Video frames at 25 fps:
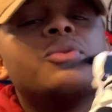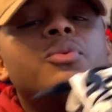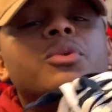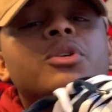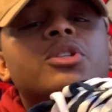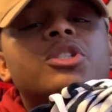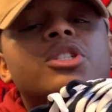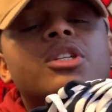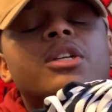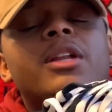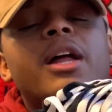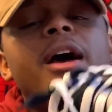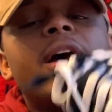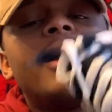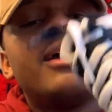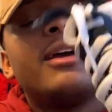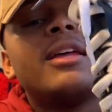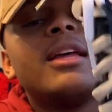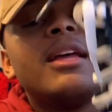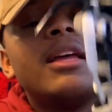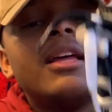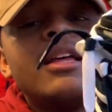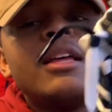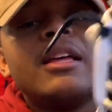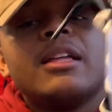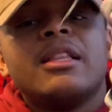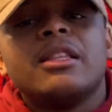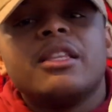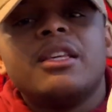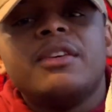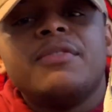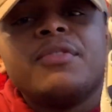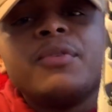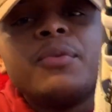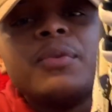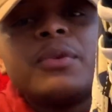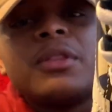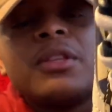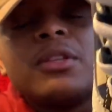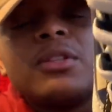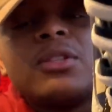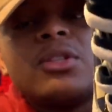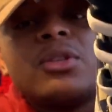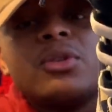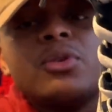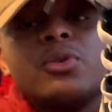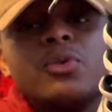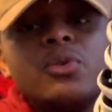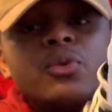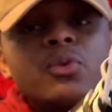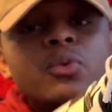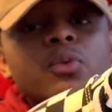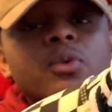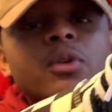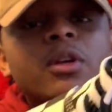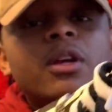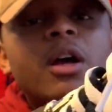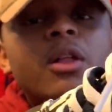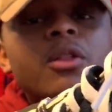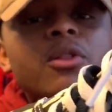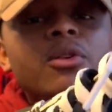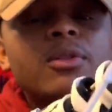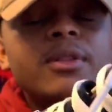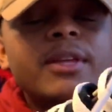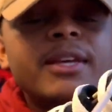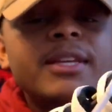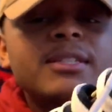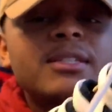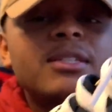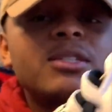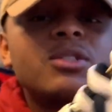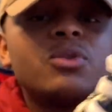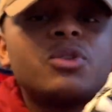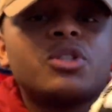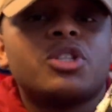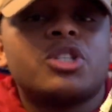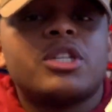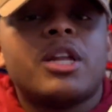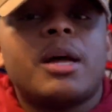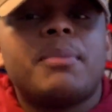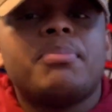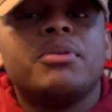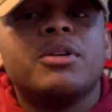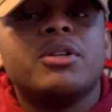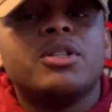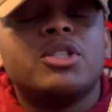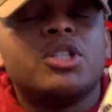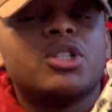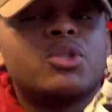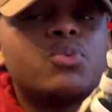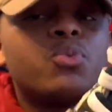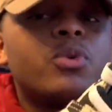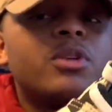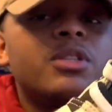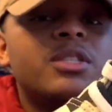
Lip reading: Well, should I leave it with the two color laces, or should I put just one